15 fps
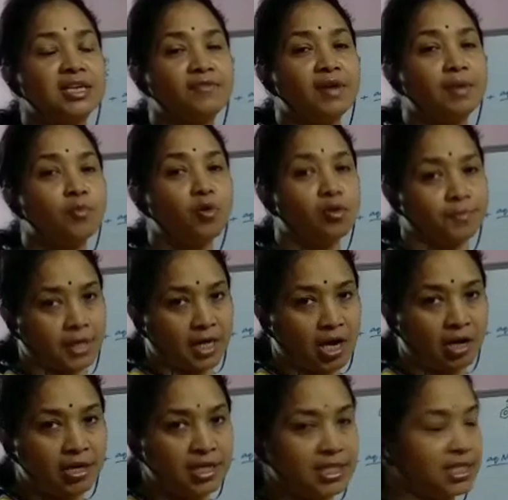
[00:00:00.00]
given more
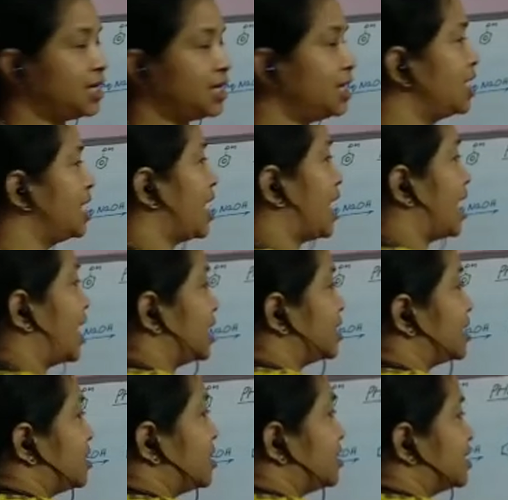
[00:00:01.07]
priority, and
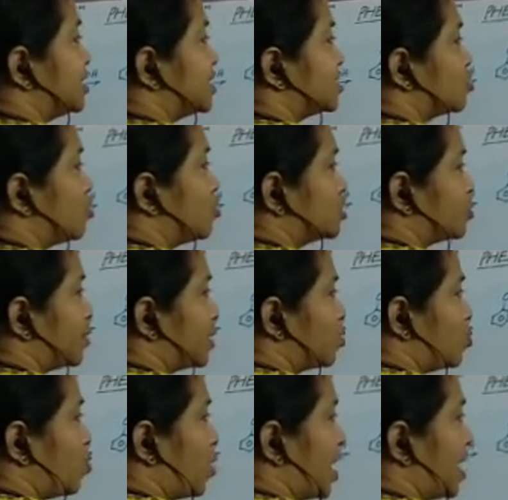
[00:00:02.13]
here this goes with
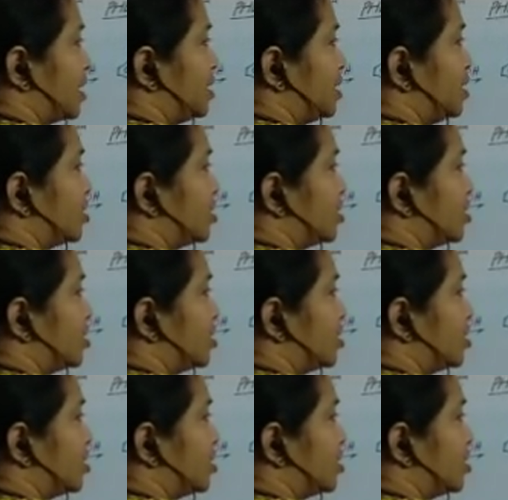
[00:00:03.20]
1,